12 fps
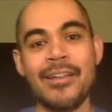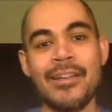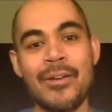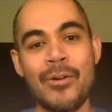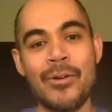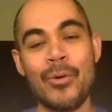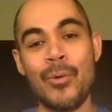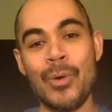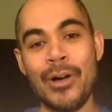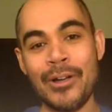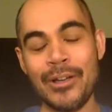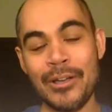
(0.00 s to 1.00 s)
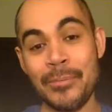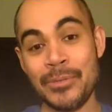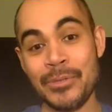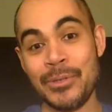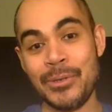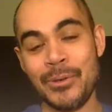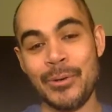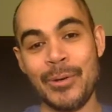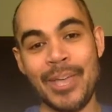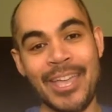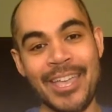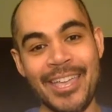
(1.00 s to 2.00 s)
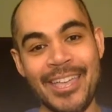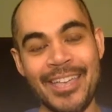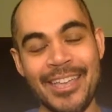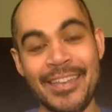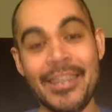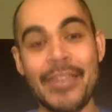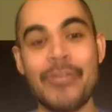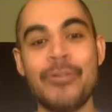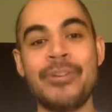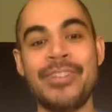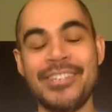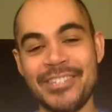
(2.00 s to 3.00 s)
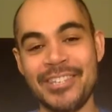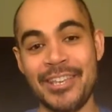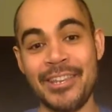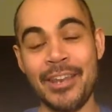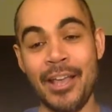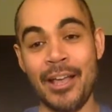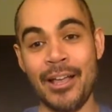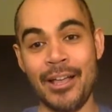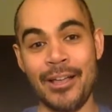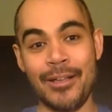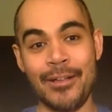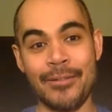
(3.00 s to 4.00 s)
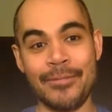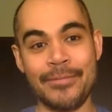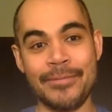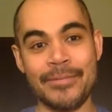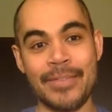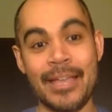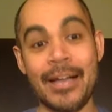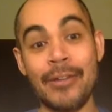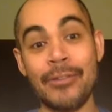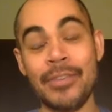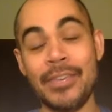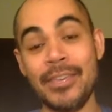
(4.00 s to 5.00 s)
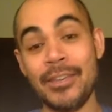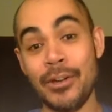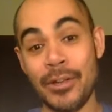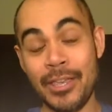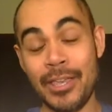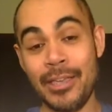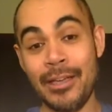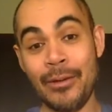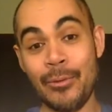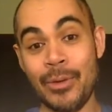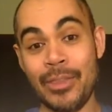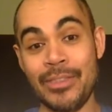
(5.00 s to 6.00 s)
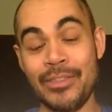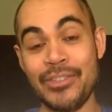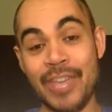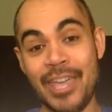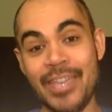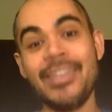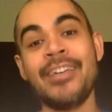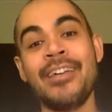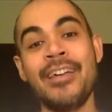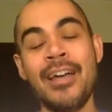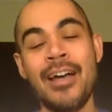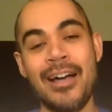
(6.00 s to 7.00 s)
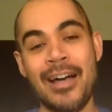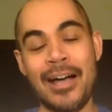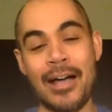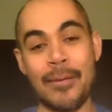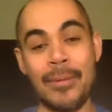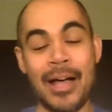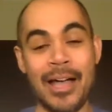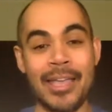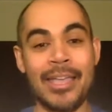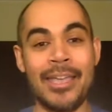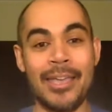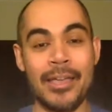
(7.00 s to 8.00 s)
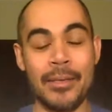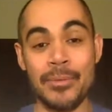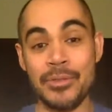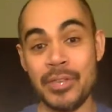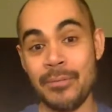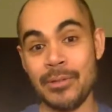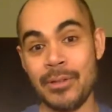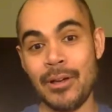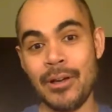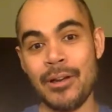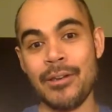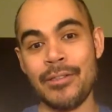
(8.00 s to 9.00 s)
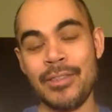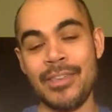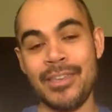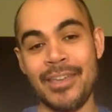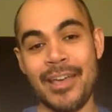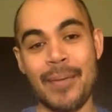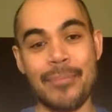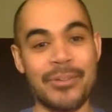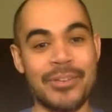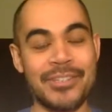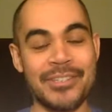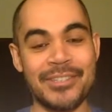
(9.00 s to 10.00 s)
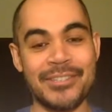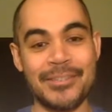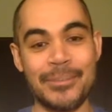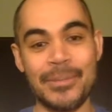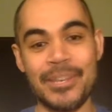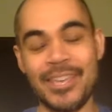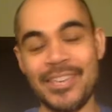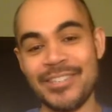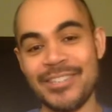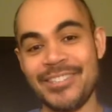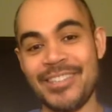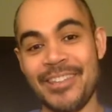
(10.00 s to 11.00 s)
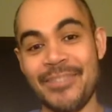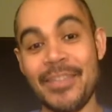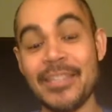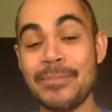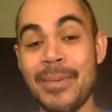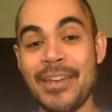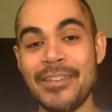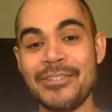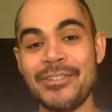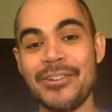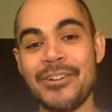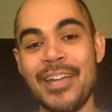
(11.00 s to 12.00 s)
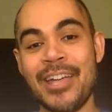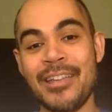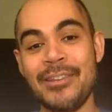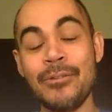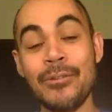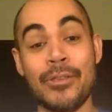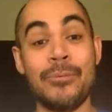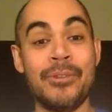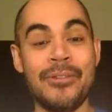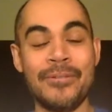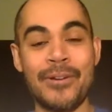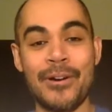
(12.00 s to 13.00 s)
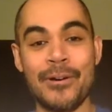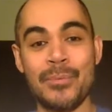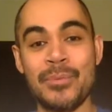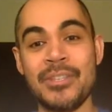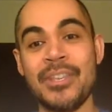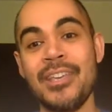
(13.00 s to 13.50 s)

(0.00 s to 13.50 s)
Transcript: Well, welcome to another edition of Healthy Cooking with Jay. I am Jay Villar, the Operations, Communications, and Events Manager at New Community Farms,